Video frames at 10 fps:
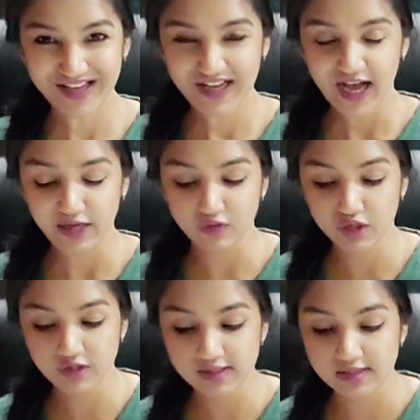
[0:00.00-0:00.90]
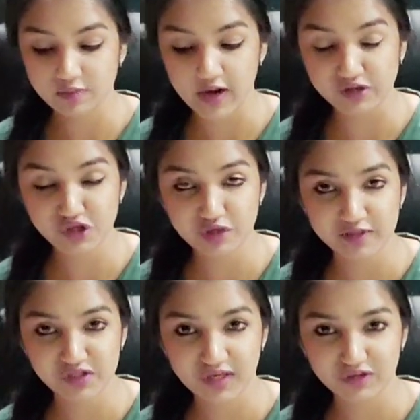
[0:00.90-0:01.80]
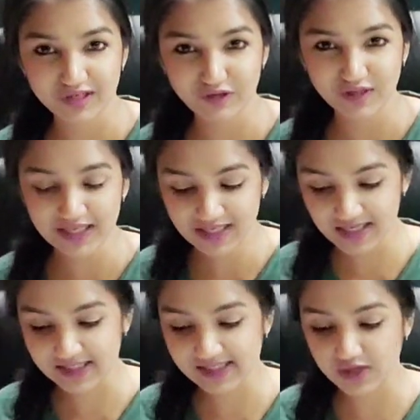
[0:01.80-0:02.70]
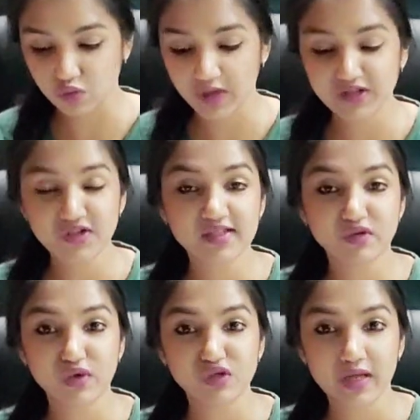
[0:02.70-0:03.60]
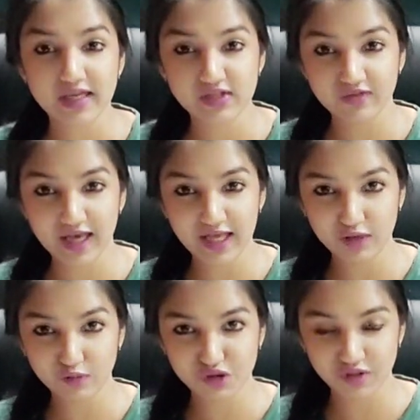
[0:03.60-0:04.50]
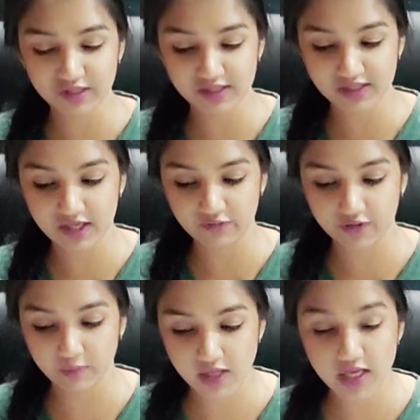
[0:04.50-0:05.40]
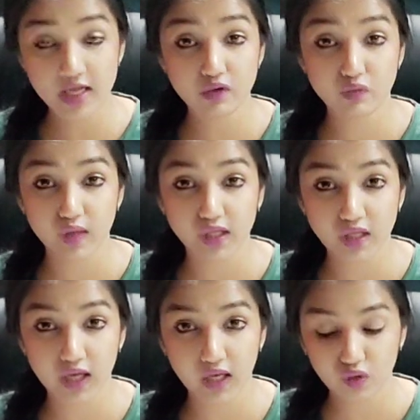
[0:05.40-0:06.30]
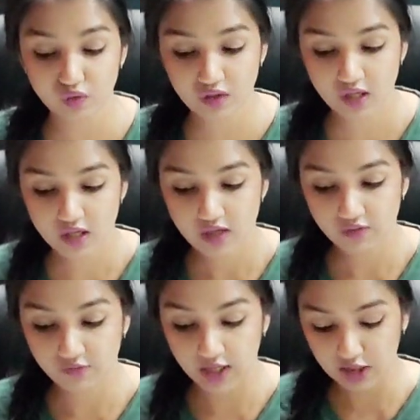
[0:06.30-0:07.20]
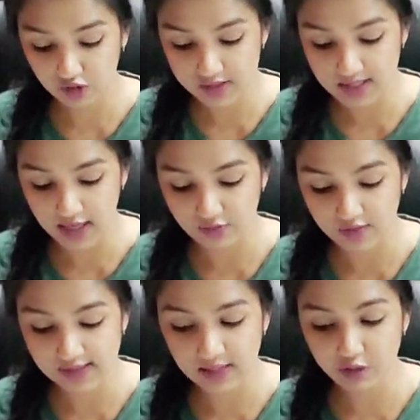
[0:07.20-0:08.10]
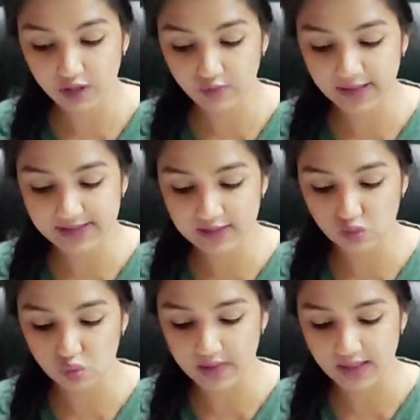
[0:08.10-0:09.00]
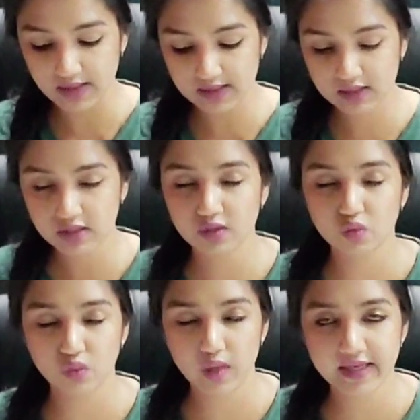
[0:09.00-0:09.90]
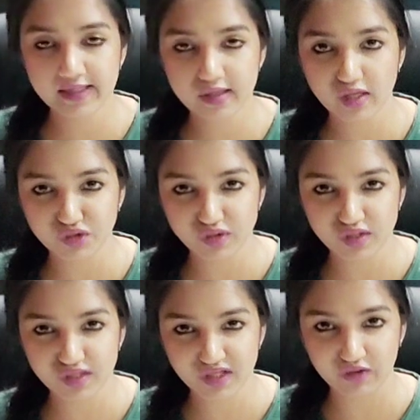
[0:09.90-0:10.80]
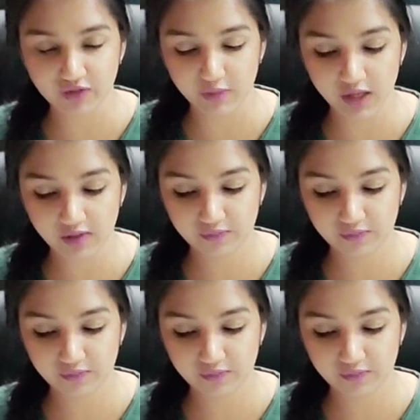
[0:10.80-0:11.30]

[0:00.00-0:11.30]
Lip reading: Hi Virgo, this is Mary Shia, my channel Shaloka. Let's see, what is your situation as of now? I want you to hear from me right now. Virgos out there, someone arising with Venus. What is it that you need to hear from me?